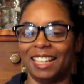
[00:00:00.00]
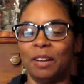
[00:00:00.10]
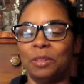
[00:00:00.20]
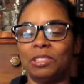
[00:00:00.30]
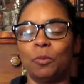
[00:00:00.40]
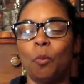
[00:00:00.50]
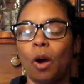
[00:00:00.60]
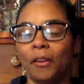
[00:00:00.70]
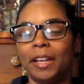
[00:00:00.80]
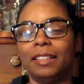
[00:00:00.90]
and I was
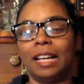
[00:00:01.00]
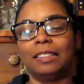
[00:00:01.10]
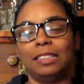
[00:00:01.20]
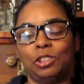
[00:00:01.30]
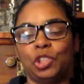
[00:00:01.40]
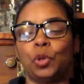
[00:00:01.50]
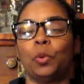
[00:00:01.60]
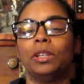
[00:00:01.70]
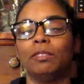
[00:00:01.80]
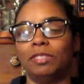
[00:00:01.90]
worried that the
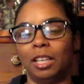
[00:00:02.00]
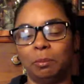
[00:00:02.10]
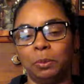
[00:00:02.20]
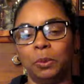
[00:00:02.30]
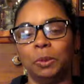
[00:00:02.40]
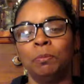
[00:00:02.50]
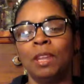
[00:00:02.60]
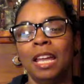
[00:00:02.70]
tone of Deadpool